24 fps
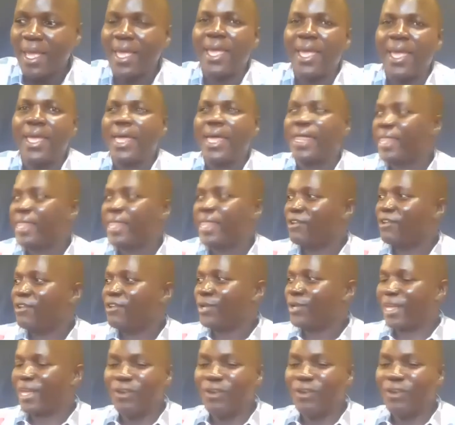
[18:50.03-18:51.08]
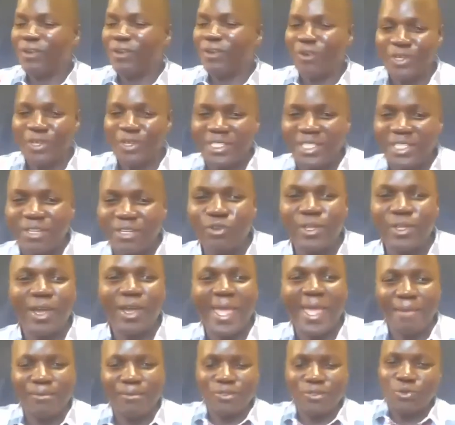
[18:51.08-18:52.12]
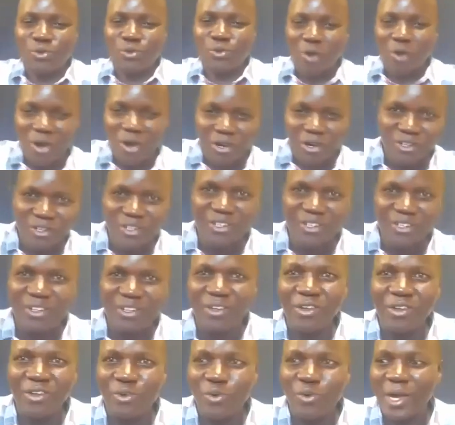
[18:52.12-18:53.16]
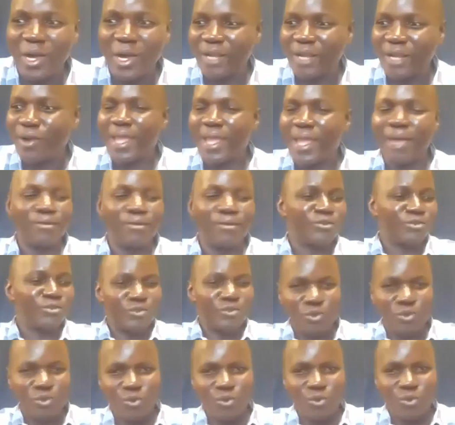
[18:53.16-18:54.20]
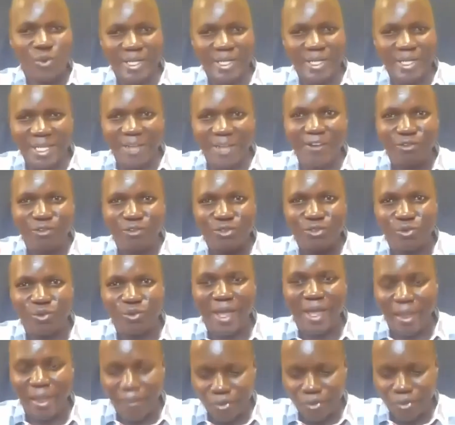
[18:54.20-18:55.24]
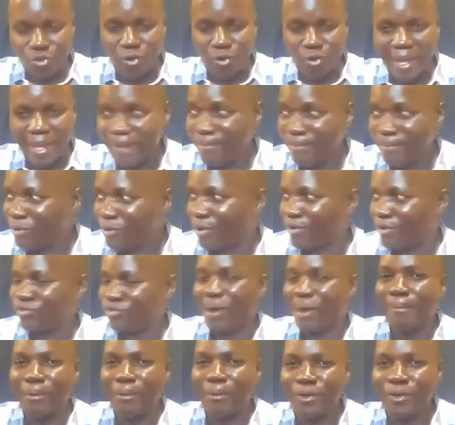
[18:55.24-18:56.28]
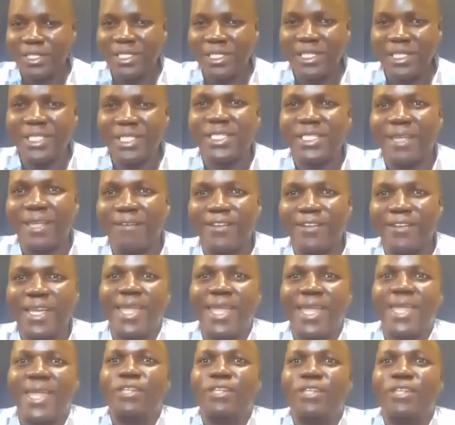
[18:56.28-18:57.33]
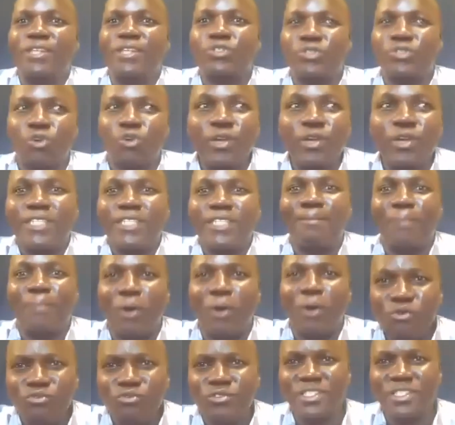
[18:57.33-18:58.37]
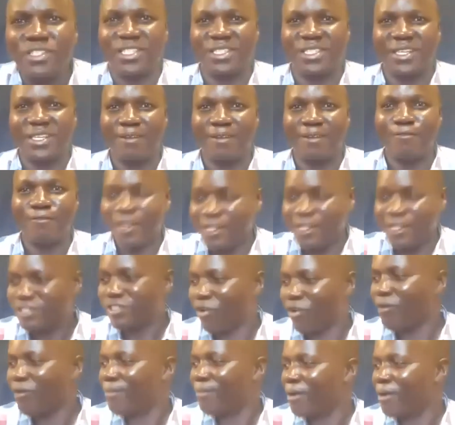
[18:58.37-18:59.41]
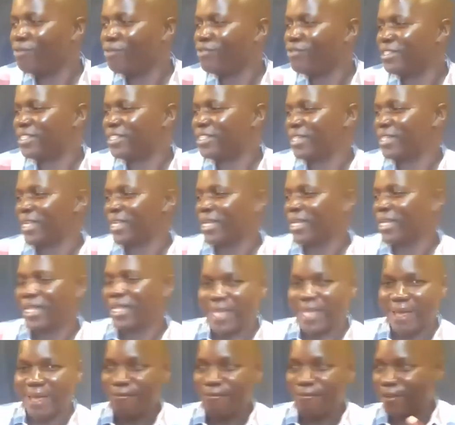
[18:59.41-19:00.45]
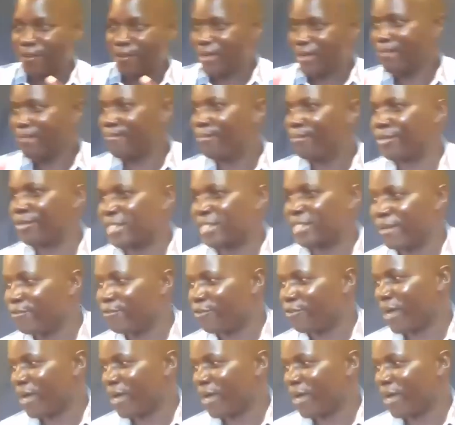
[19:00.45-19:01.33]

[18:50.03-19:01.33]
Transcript: And then you are able to walk, you are able to do whatever you do, you are able to ride because your body is having a solid bones, very strong bones. They are very important for